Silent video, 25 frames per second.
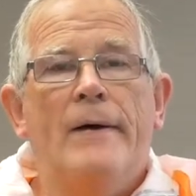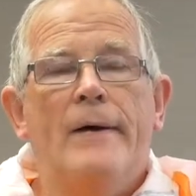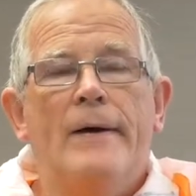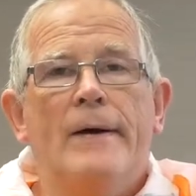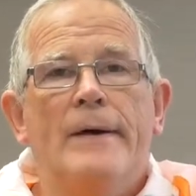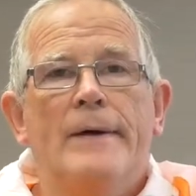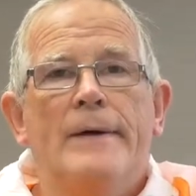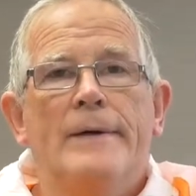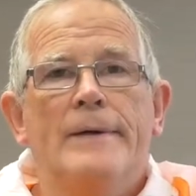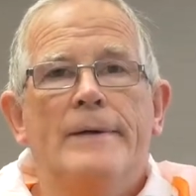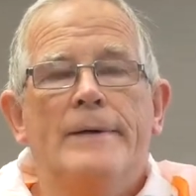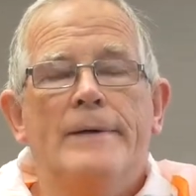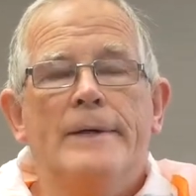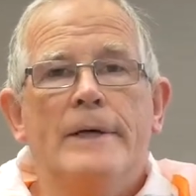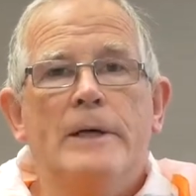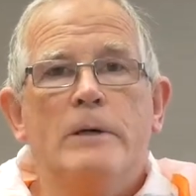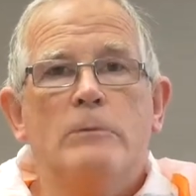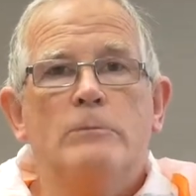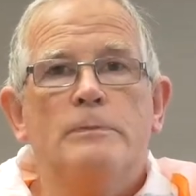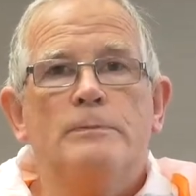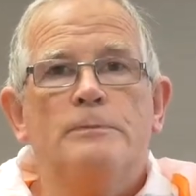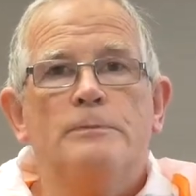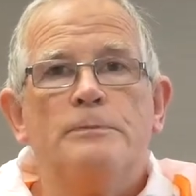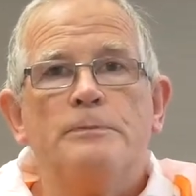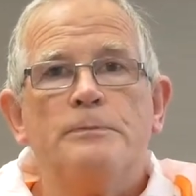
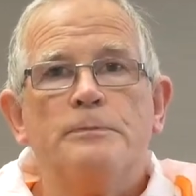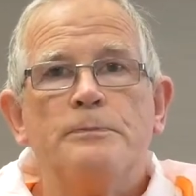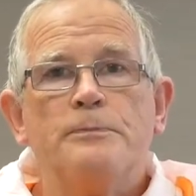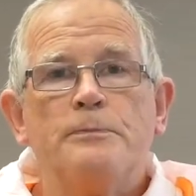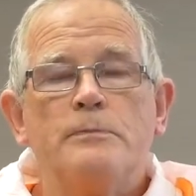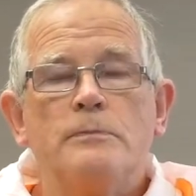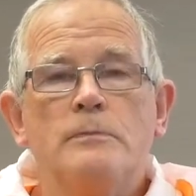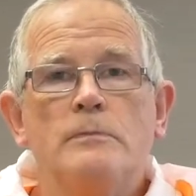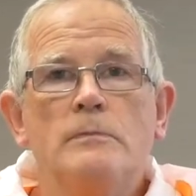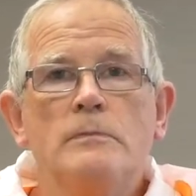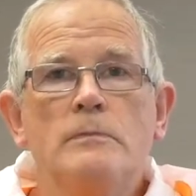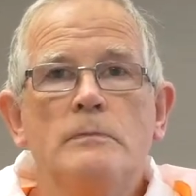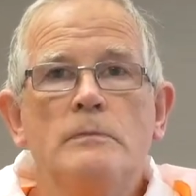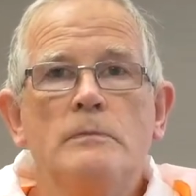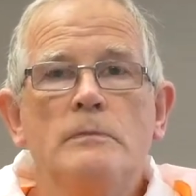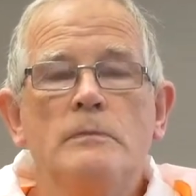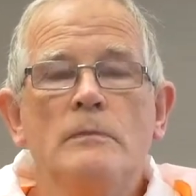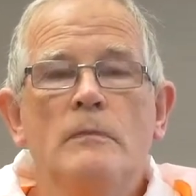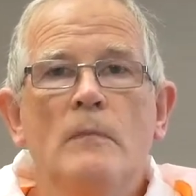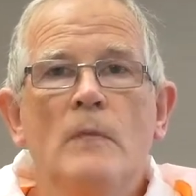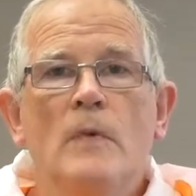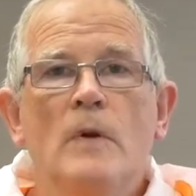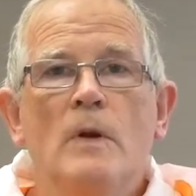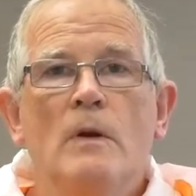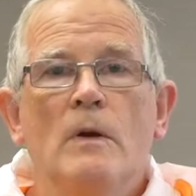And
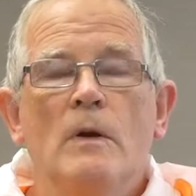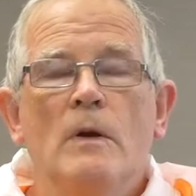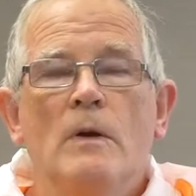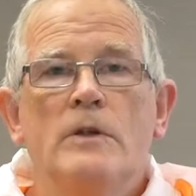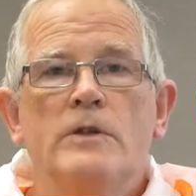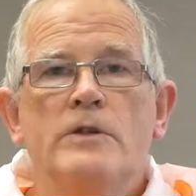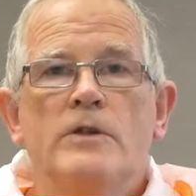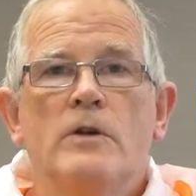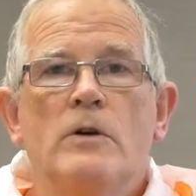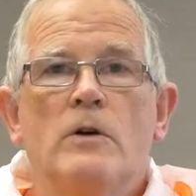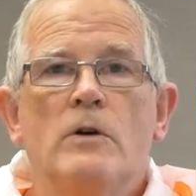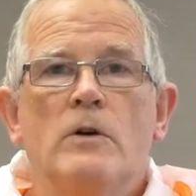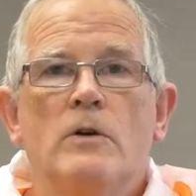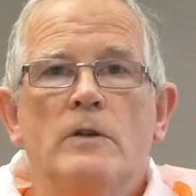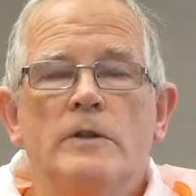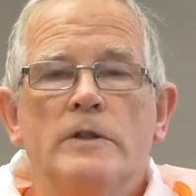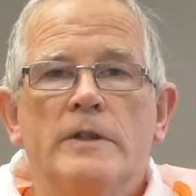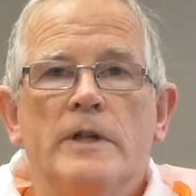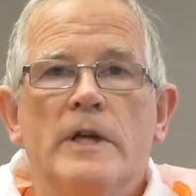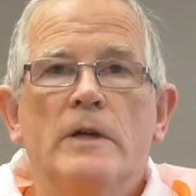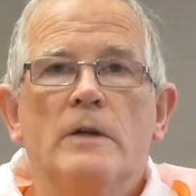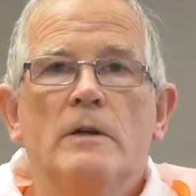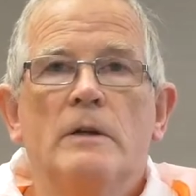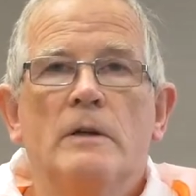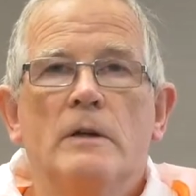so
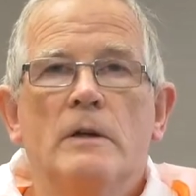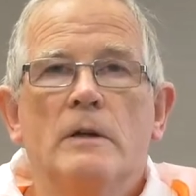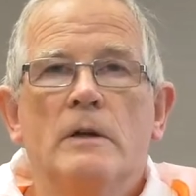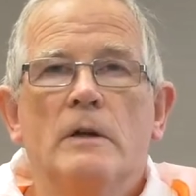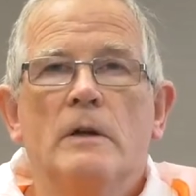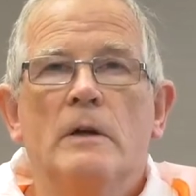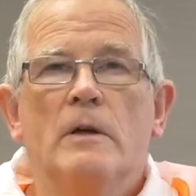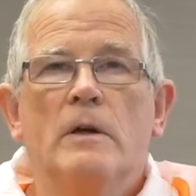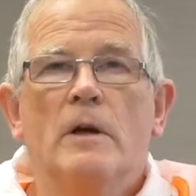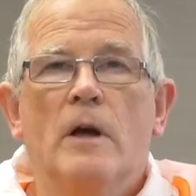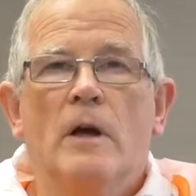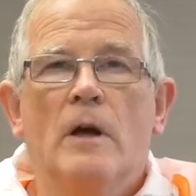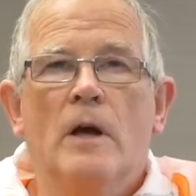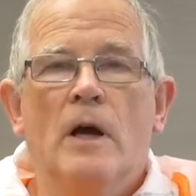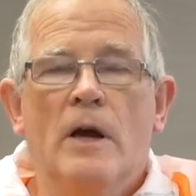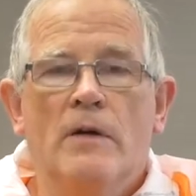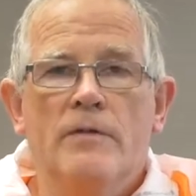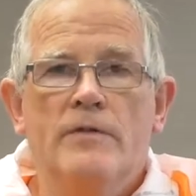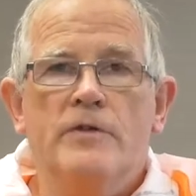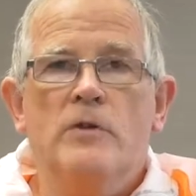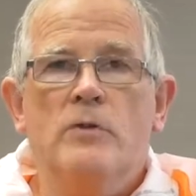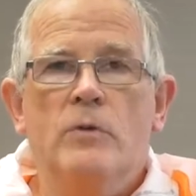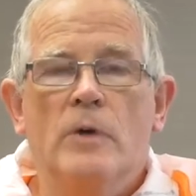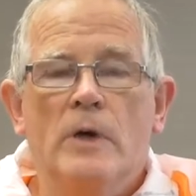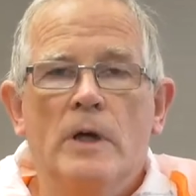then,
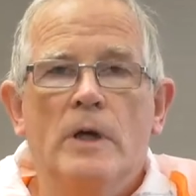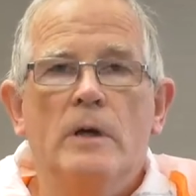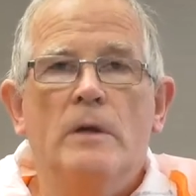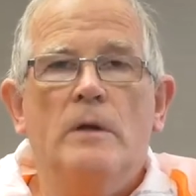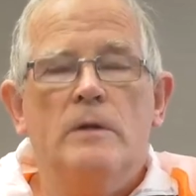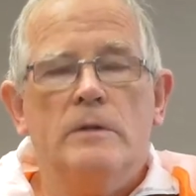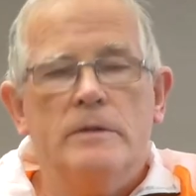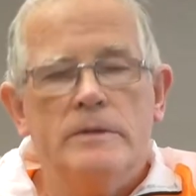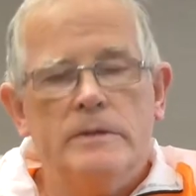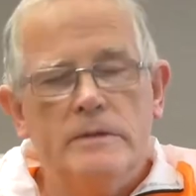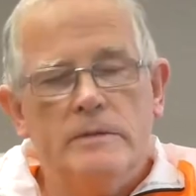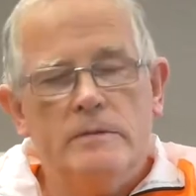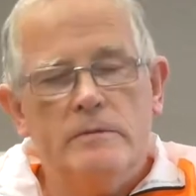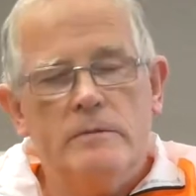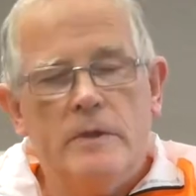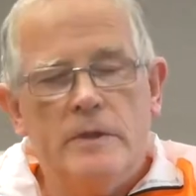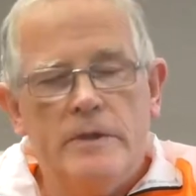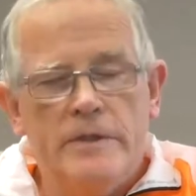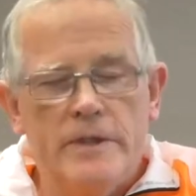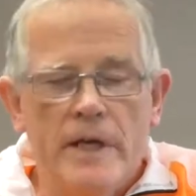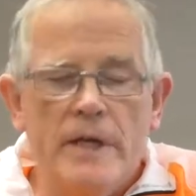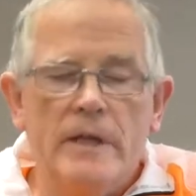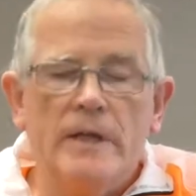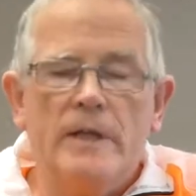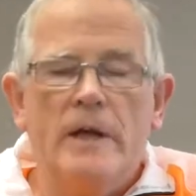after a while, I
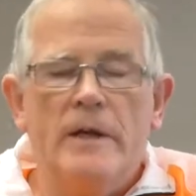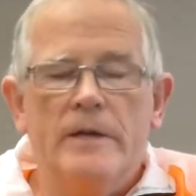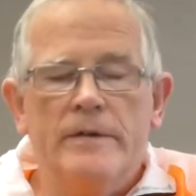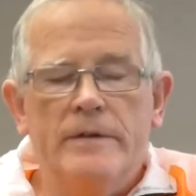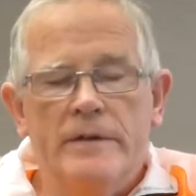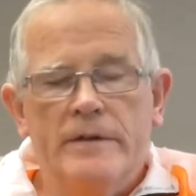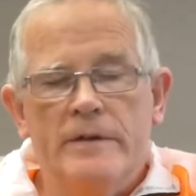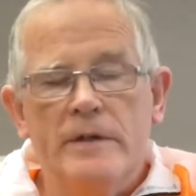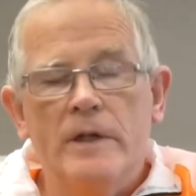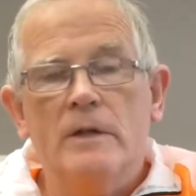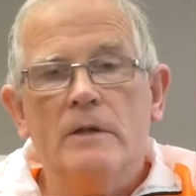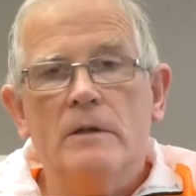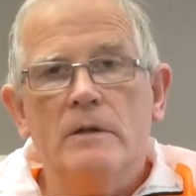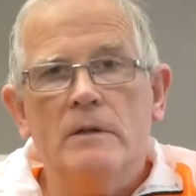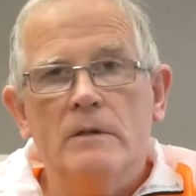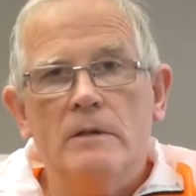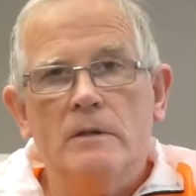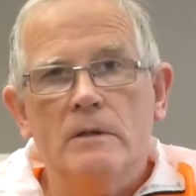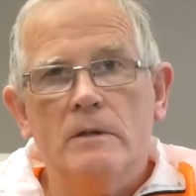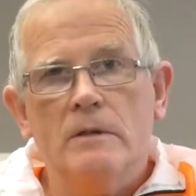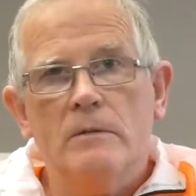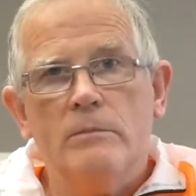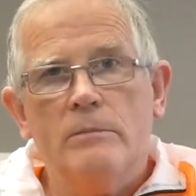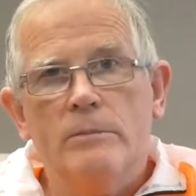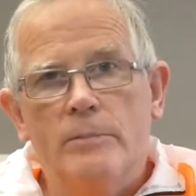think that, and then
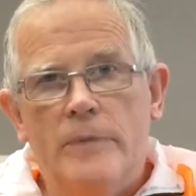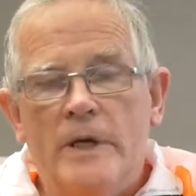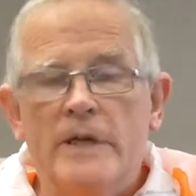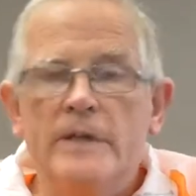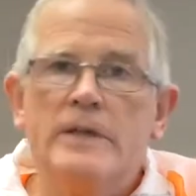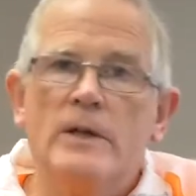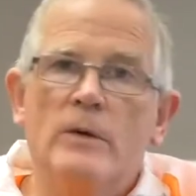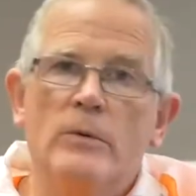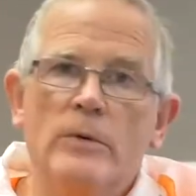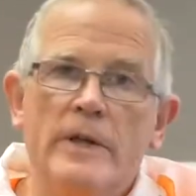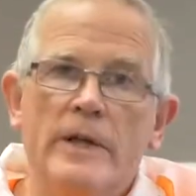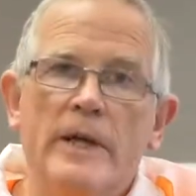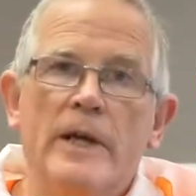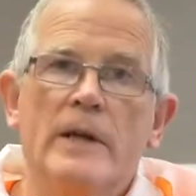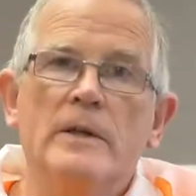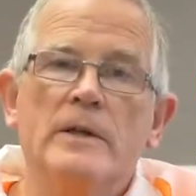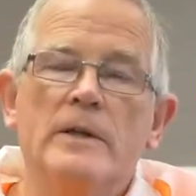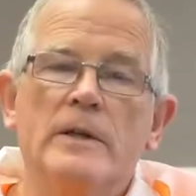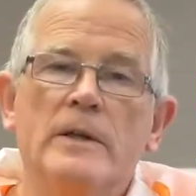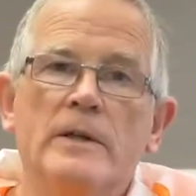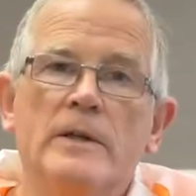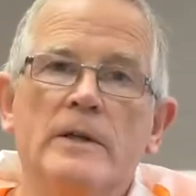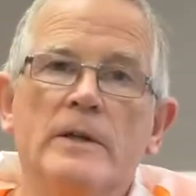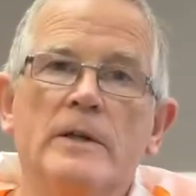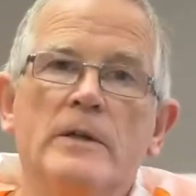back down again
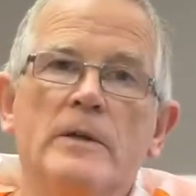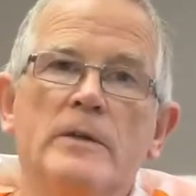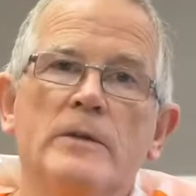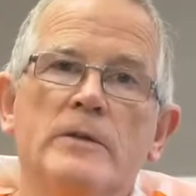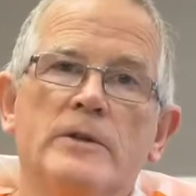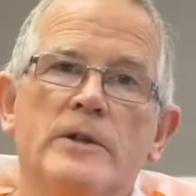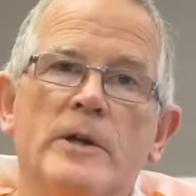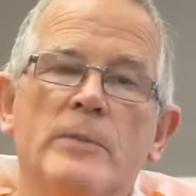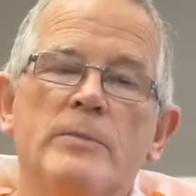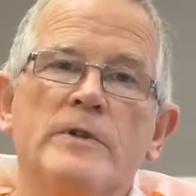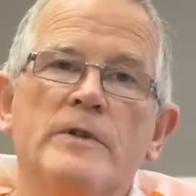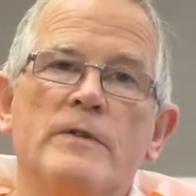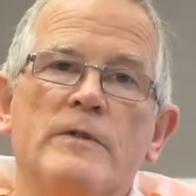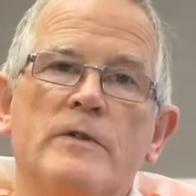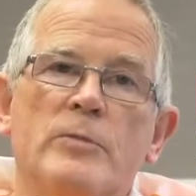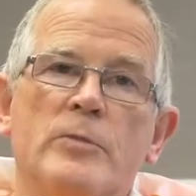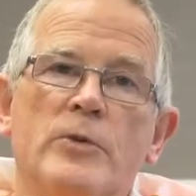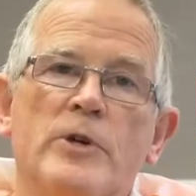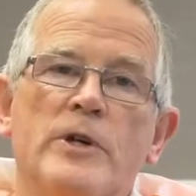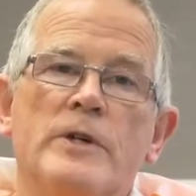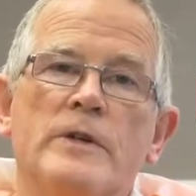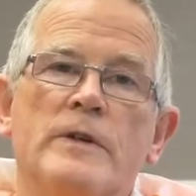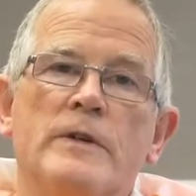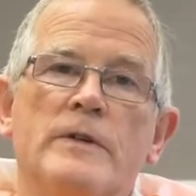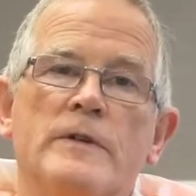into the depths of
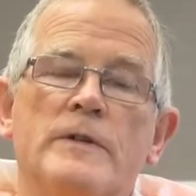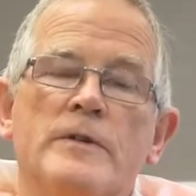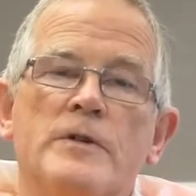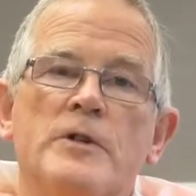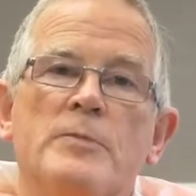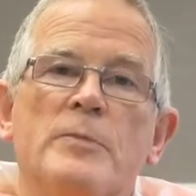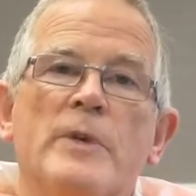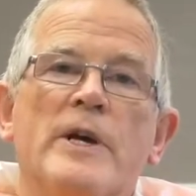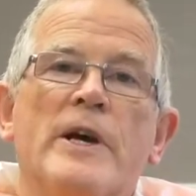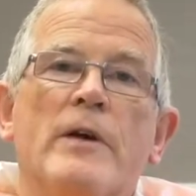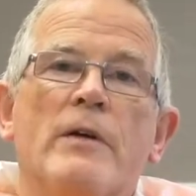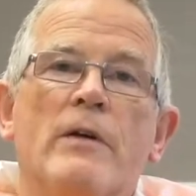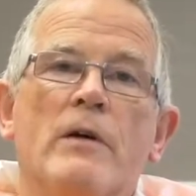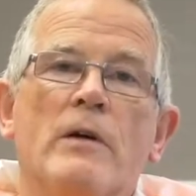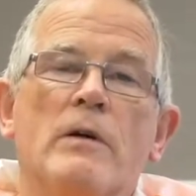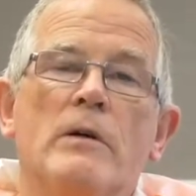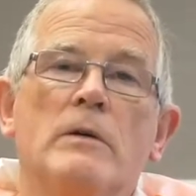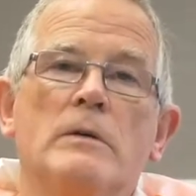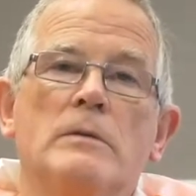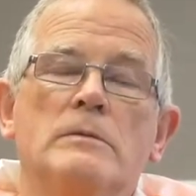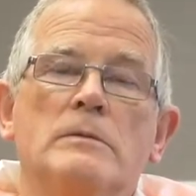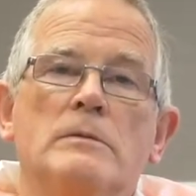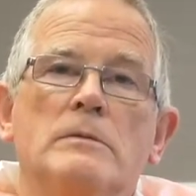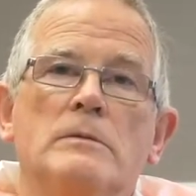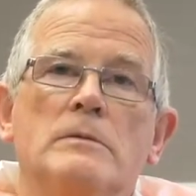despair,
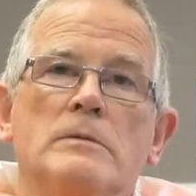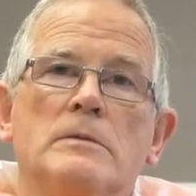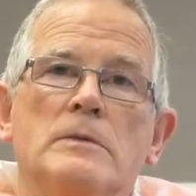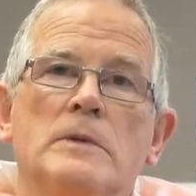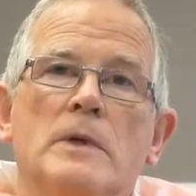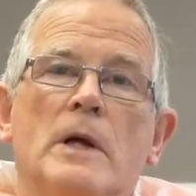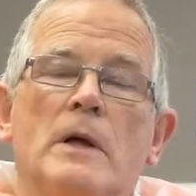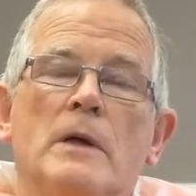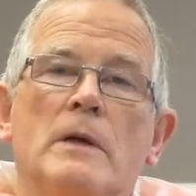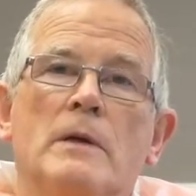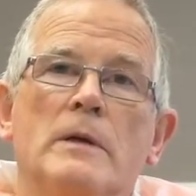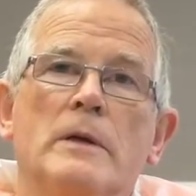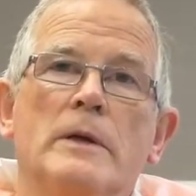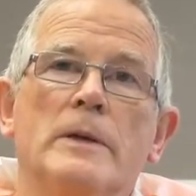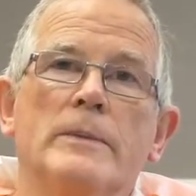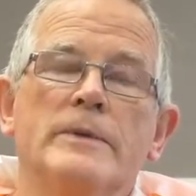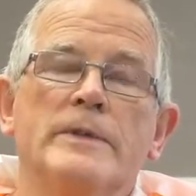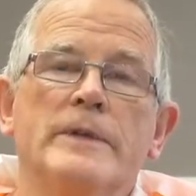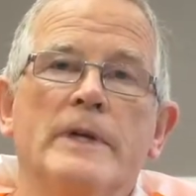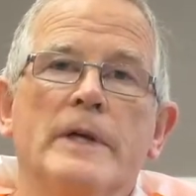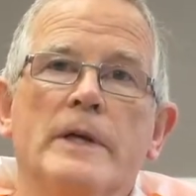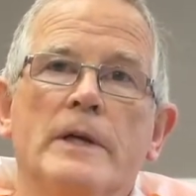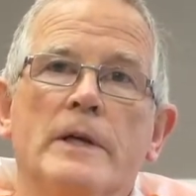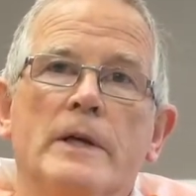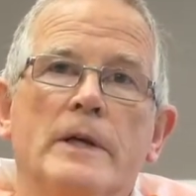and I'm
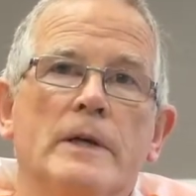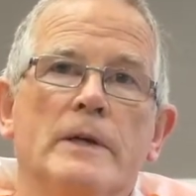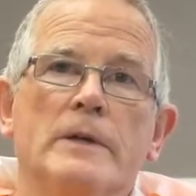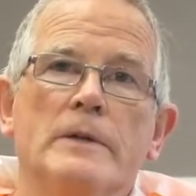saying,